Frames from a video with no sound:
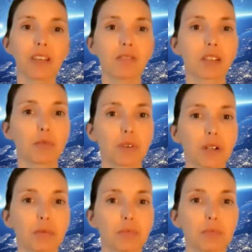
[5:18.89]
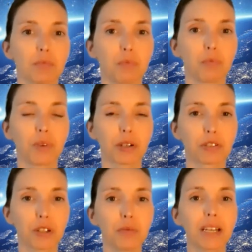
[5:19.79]
things that we're
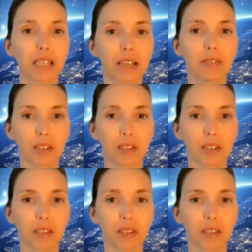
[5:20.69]
doing in